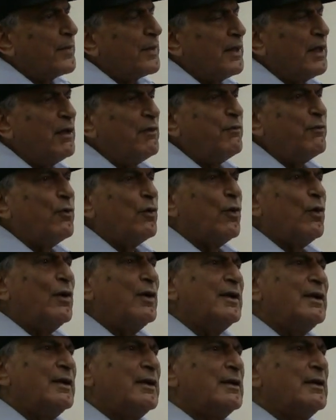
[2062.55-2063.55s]

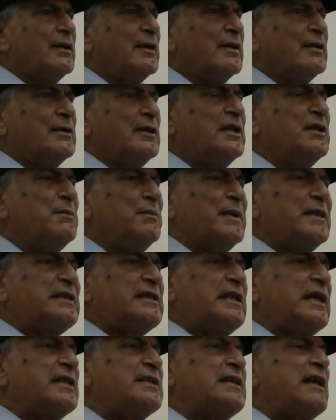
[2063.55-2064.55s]
Therefore, these
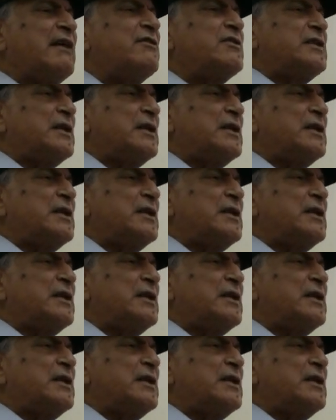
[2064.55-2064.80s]
mystics have